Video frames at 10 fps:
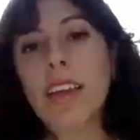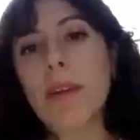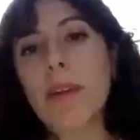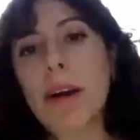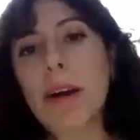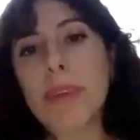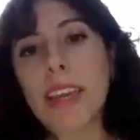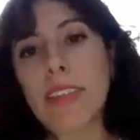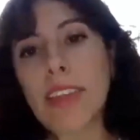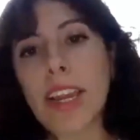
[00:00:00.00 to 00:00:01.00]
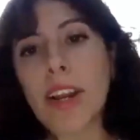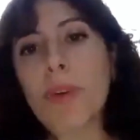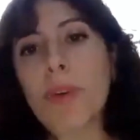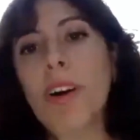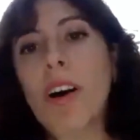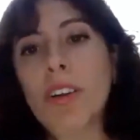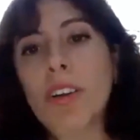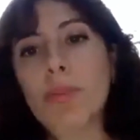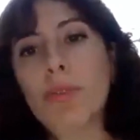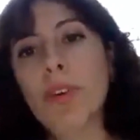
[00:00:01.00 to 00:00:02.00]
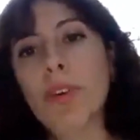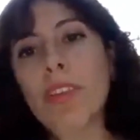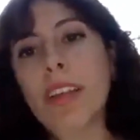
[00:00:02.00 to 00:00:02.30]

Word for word: about being there when all are born,